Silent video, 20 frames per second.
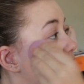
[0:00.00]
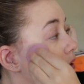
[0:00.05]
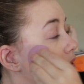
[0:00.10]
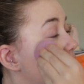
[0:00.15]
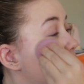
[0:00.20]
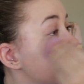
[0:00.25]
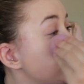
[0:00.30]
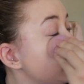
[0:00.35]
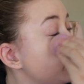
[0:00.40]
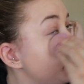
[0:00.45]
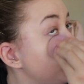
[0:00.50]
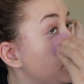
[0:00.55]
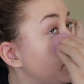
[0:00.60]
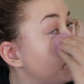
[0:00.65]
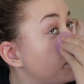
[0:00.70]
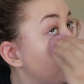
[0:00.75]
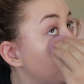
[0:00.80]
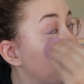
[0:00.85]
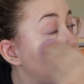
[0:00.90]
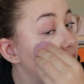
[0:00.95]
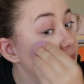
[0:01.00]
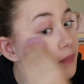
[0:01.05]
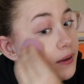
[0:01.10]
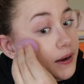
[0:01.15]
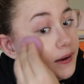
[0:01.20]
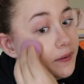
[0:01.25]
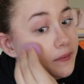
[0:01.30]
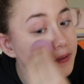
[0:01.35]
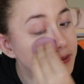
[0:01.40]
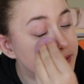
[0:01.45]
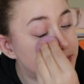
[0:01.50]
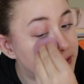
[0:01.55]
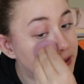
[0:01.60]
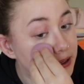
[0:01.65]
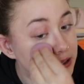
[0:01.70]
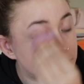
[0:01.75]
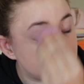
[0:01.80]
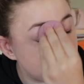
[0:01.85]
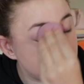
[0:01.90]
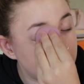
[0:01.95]
lots of people have been noticing
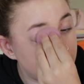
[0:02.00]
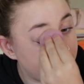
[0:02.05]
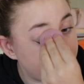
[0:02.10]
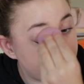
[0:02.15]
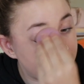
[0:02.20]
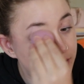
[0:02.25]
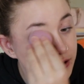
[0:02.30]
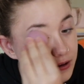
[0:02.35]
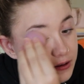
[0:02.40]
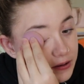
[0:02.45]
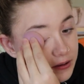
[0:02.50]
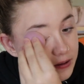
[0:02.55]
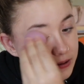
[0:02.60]
a shift